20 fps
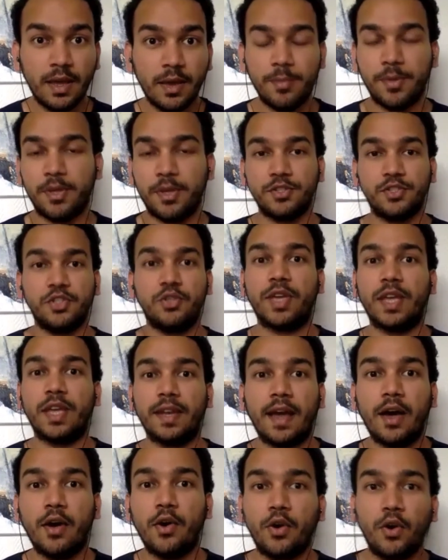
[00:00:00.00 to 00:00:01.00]
because you can
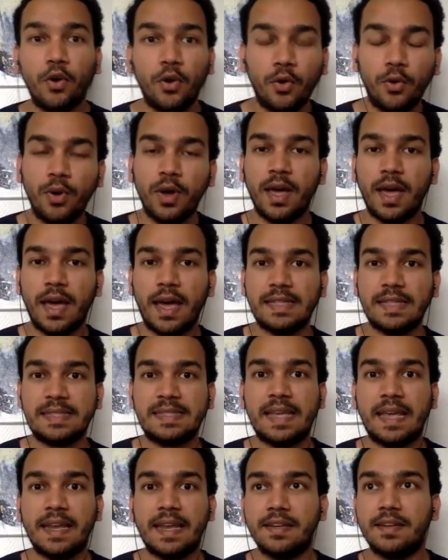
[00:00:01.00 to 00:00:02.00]
now go and
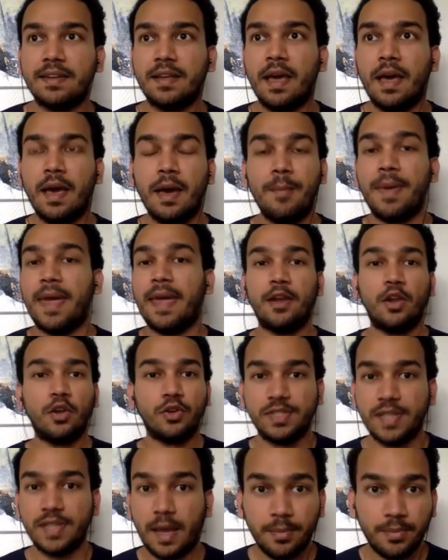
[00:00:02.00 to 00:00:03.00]
send
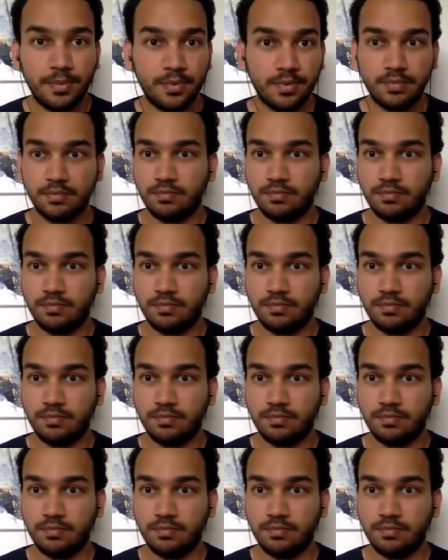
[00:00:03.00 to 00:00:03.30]
payloads up,